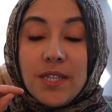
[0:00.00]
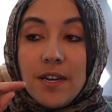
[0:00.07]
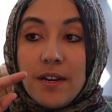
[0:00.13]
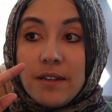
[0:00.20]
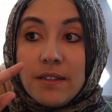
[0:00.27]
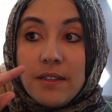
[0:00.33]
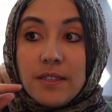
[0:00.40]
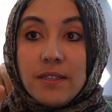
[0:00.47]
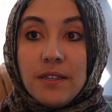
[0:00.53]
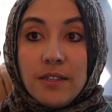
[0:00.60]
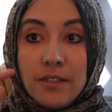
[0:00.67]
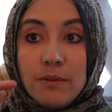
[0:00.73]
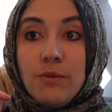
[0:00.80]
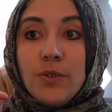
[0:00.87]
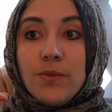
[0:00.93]
young listening
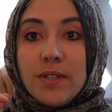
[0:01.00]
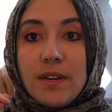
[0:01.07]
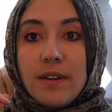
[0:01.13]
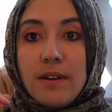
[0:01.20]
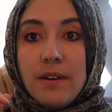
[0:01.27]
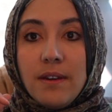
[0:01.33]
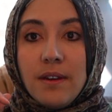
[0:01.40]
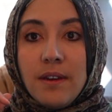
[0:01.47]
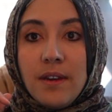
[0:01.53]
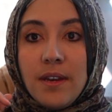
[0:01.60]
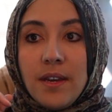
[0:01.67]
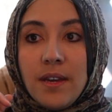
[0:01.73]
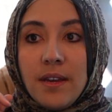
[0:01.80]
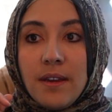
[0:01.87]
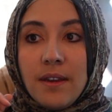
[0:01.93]
to music,
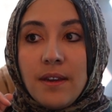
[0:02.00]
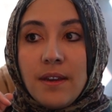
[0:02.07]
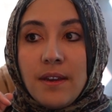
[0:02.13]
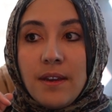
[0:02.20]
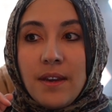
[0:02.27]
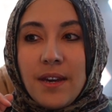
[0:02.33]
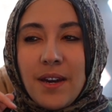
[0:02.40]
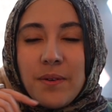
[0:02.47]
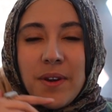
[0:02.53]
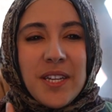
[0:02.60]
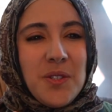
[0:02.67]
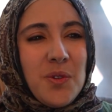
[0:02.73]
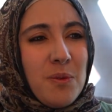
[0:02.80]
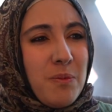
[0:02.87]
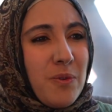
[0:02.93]
I'll
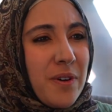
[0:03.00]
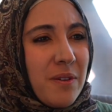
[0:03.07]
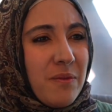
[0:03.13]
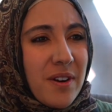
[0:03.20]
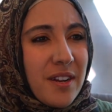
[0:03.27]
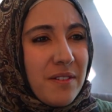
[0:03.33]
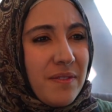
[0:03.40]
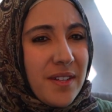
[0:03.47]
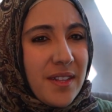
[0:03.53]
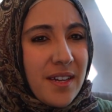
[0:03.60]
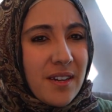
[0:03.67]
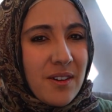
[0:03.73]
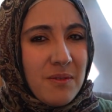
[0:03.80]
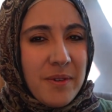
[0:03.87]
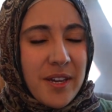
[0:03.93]
get to a point where I feel
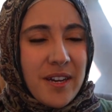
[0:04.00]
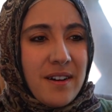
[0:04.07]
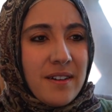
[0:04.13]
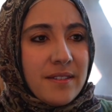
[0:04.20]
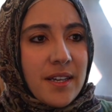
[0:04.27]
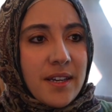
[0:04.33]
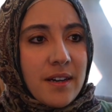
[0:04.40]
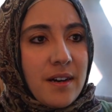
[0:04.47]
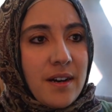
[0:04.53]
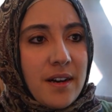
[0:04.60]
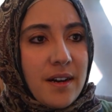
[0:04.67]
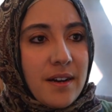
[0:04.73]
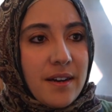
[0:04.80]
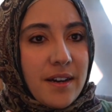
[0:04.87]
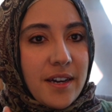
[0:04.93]
like, oh my God, like,
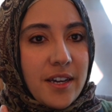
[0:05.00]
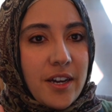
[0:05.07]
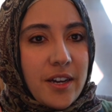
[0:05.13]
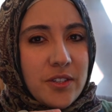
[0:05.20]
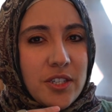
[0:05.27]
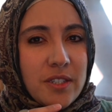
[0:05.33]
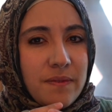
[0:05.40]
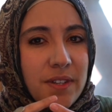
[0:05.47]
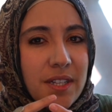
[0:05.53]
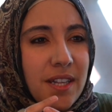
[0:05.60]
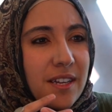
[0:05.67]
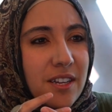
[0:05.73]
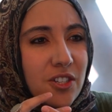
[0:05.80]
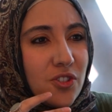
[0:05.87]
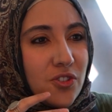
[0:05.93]
I just feel
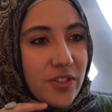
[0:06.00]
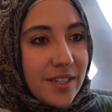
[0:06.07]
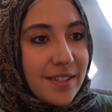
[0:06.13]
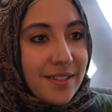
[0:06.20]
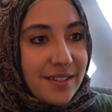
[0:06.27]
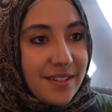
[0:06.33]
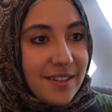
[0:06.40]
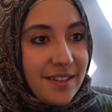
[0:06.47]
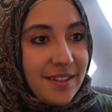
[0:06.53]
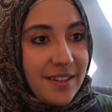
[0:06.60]
like constricted.